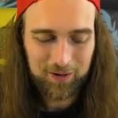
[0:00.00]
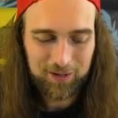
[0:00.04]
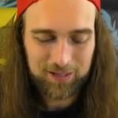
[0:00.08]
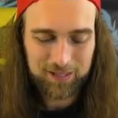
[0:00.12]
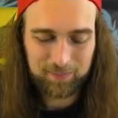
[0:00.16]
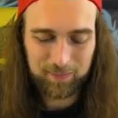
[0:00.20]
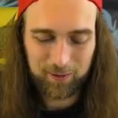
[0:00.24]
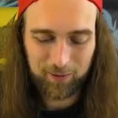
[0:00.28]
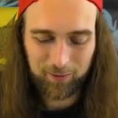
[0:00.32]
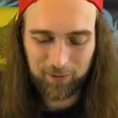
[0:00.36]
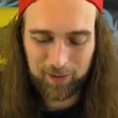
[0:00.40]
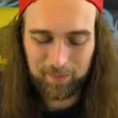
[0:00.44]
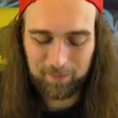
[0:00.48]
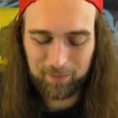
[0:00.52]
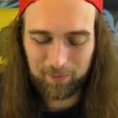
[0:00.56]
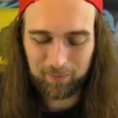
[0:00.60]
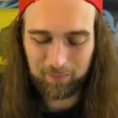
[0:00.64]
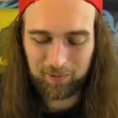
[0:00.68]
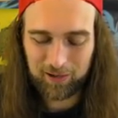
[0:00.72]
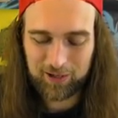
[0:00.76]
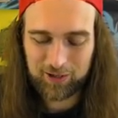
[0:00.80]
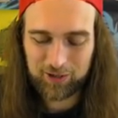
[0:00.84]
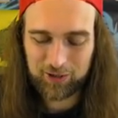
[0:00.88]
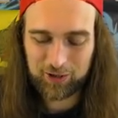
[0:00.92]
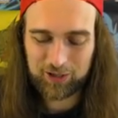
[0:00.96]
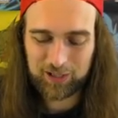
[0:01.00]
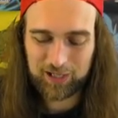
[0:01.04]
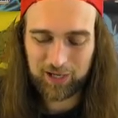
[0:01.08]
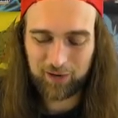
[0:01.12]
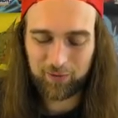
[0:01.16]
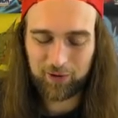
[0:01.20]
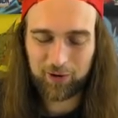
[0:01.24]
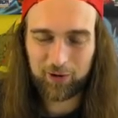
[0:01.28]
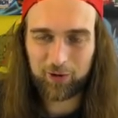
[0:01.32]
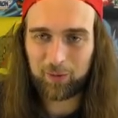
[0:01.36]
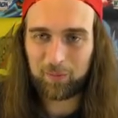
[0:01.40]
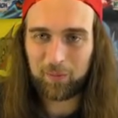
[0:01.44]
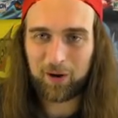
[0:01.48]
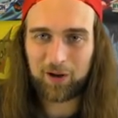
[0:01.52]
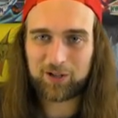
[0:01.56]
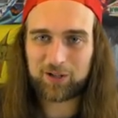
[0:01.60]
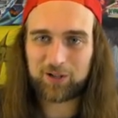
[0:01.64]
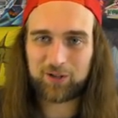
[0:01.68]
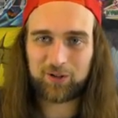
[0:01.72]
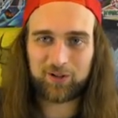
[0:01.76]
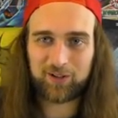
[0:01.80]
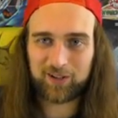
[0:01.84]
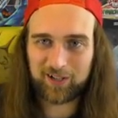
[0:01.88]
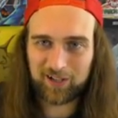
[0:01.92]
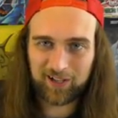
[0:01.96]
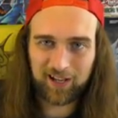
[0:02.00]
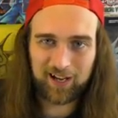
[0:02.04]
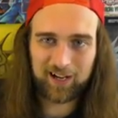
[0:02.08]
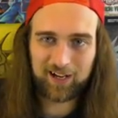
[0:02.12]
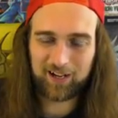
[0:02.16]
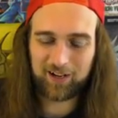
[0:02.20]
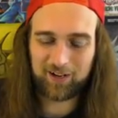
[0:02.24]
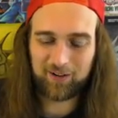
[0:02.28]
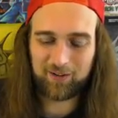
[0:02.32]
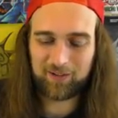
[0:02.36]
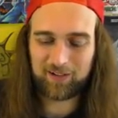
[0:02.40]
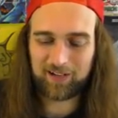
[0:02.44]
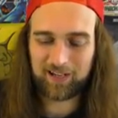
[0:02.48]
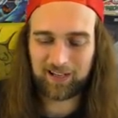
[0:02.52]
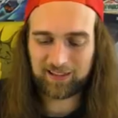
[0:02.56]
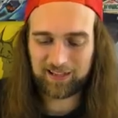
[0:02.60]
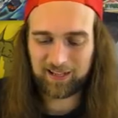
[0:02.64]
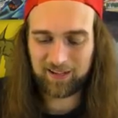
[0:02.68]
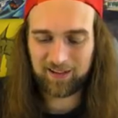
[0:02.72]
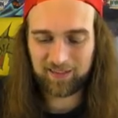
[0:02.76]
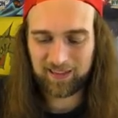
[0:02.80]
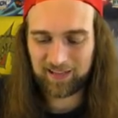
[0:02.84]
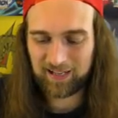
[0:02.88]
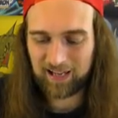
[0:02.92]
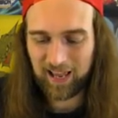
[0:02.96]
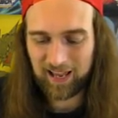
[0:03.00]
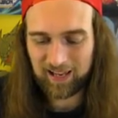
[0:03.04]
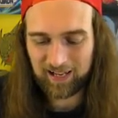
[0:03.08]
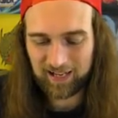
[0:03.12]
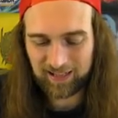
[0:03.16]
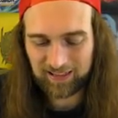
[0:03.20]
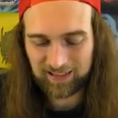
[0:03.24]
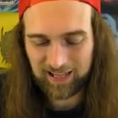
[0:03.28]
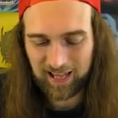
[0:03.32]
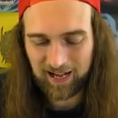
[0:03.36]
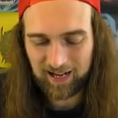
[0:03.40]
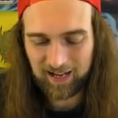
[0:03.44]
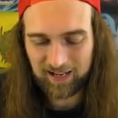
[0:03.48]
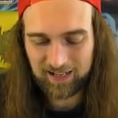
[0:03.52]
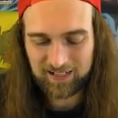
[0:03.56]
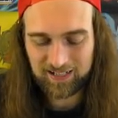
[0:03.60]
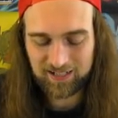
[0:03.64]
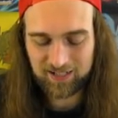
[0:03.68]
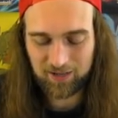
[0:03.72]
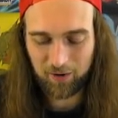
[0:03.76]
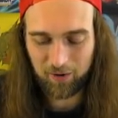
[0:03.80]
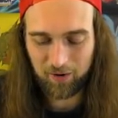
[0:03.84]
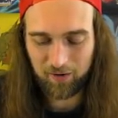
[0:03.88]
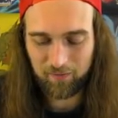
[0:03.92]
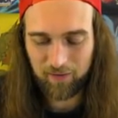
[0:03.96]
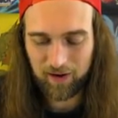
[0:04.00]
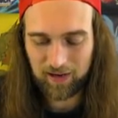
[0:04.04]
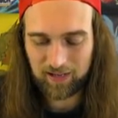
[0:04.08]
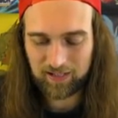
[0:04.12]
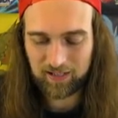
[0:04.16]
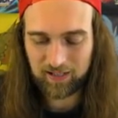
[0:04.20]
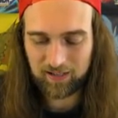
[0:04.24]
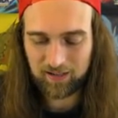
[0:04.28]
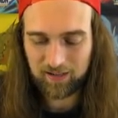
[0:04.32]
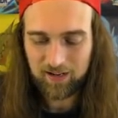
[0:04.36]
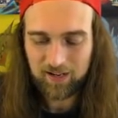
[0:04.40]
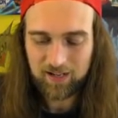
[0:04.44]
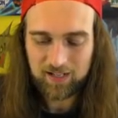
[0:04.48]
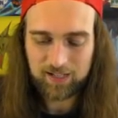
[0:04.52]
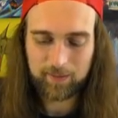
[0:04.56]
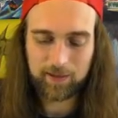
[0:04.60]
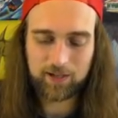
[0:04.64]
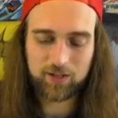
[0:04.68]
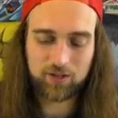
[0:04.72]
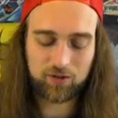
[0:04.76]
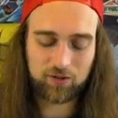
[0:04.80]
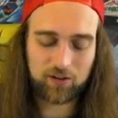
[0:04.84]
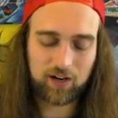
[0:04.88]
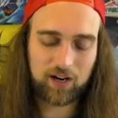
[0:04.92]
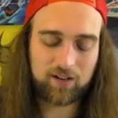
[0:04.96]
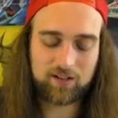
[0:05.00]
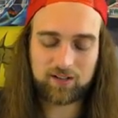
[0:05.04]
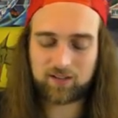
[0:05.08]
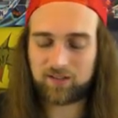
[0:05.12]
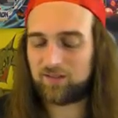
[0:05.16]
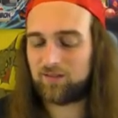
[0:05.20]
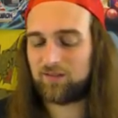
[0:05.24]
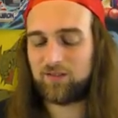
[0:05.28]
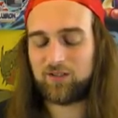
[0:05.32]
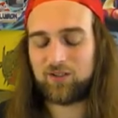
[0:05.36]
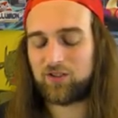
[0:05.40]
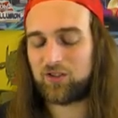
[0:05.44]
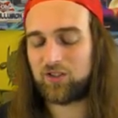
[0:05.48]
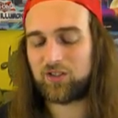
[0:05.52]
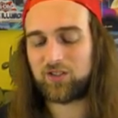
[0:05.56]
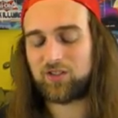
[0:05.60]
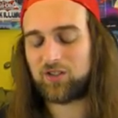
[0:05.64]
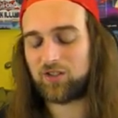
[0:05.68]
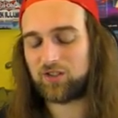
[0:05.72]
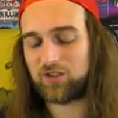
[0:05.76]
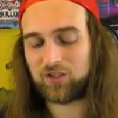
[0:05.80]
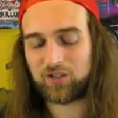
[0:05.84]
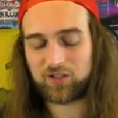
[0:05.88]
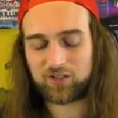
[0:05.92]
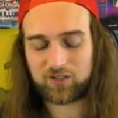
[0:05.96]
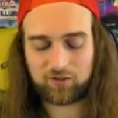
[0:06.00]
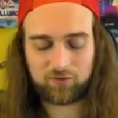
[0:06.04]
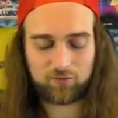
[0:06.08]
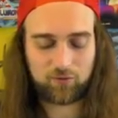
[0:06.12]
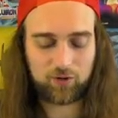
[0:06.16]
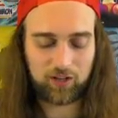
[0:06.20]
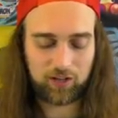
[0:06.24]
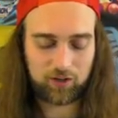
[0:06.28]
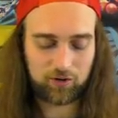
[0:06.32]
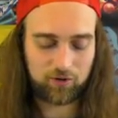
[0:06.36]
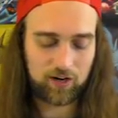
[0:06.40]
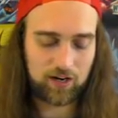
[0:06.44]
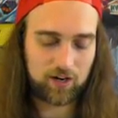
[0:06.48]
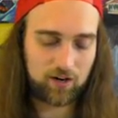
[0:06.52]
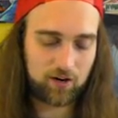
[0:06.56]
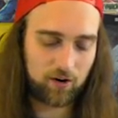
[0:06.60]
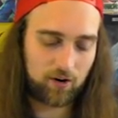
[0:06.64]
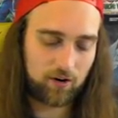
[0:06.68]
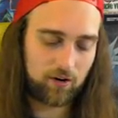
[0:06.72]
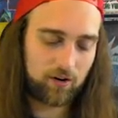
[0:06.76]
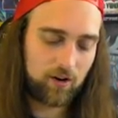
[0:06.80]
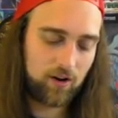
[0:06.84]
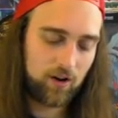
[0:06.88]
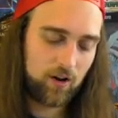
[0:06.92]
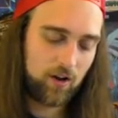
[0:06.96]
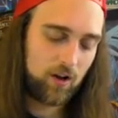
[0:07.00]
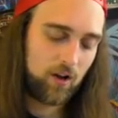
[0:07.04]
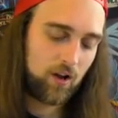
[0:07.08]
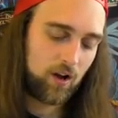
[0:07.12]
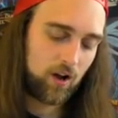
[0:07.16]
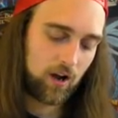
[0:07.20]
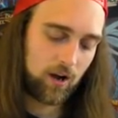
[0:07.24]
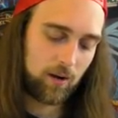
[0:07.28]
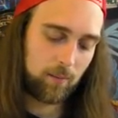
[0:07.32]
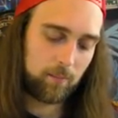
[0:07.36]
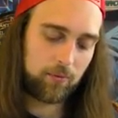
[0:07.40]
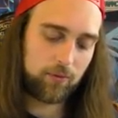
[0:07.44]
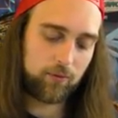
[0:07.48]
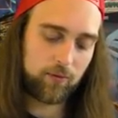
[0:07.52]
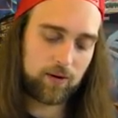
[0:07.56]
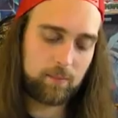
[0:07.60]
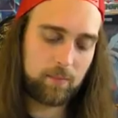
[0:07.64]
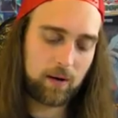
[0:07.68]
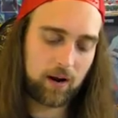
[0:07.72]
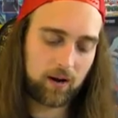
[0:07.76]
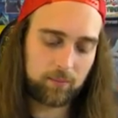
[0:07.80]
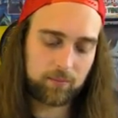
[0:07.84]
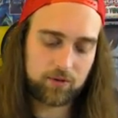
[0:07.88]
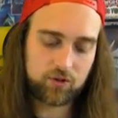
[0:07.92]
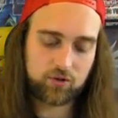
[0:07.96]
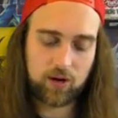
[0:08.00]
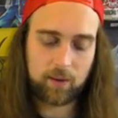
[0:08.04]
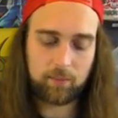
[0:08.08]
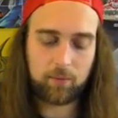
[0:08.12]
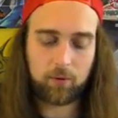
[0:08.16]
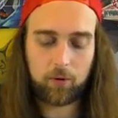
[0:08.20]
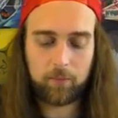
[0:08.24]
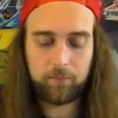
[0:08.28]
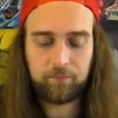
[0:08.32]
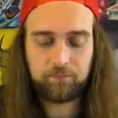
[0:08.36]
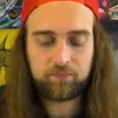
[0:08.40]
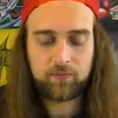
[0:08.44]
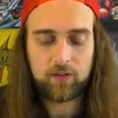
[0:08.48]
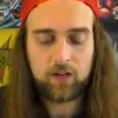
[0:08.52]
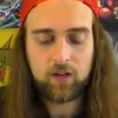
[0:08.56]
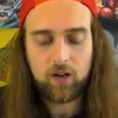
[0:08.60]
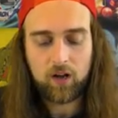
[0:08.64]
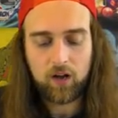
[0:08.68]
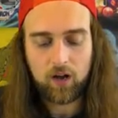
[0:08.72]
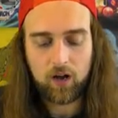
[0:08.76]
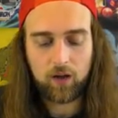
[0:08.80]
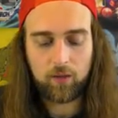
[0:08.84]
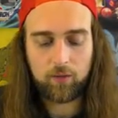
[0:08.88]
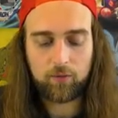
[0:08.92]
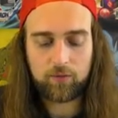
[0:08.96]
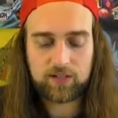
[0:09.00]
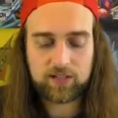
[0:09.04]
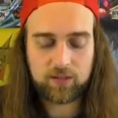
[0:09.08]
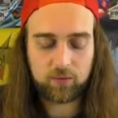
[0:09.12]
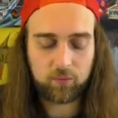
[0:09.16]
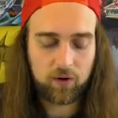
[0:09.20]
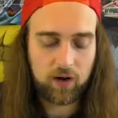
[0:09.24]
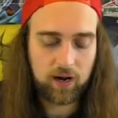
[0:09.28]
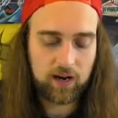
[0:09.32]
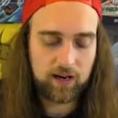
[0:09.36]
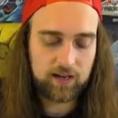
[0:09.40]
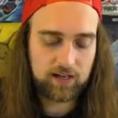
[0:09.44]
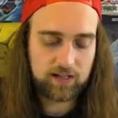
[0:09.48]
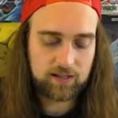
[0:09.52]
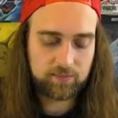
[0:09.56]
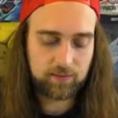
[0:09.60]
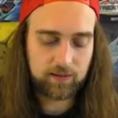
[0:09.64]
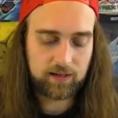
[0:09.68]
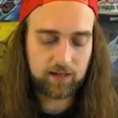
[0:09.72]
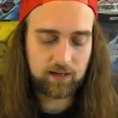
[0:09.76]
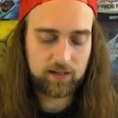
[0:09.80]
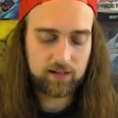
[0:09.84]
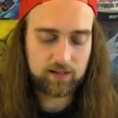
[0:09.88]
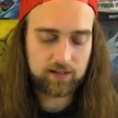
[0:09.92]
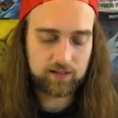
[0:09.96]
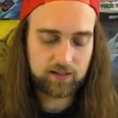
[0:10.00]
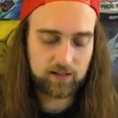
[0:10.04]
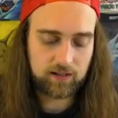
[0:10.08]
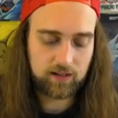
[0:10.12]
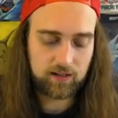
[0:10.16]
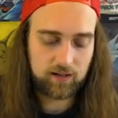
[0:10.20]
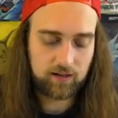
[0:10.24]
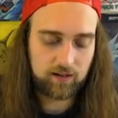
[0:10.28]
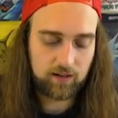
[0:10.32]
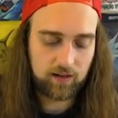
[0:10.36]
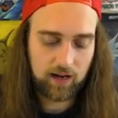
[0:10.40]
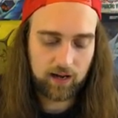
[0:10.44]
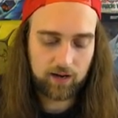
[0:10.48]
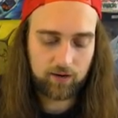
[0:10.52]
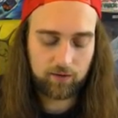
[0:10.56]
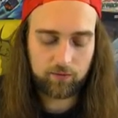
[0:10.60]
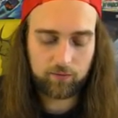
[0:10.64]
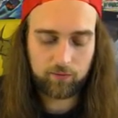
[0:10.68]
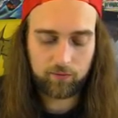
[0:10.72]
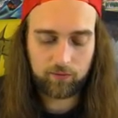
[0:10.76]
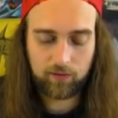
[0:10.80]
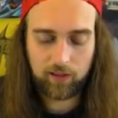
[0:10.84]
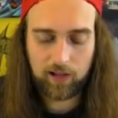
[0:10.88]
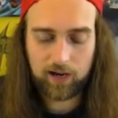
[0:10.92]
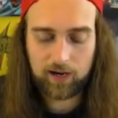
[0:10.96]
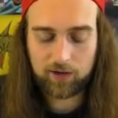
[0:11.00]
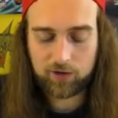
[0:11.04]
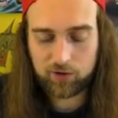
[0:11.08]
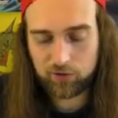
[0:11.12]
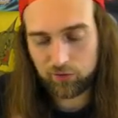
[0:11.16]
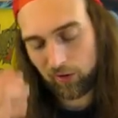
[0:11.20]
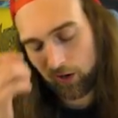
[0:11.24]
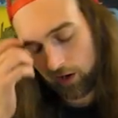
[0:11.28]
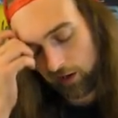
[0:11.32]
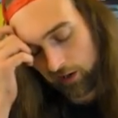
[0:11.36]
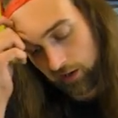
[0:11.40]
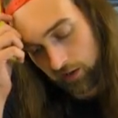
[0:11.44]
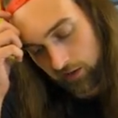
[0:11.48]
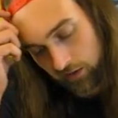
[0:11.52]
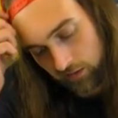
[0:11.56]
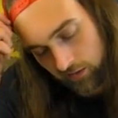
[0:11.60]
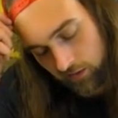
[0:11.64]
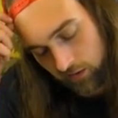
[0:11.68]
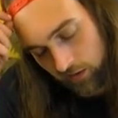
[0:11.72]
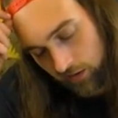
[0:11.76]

spirit reaper because you just get rid of their monster and then like you know get that get, get that uh, discard effect in smashing ground is just it's just a really great card um, three bottomless trap hole um, the reason why is because uh, I don't like trying.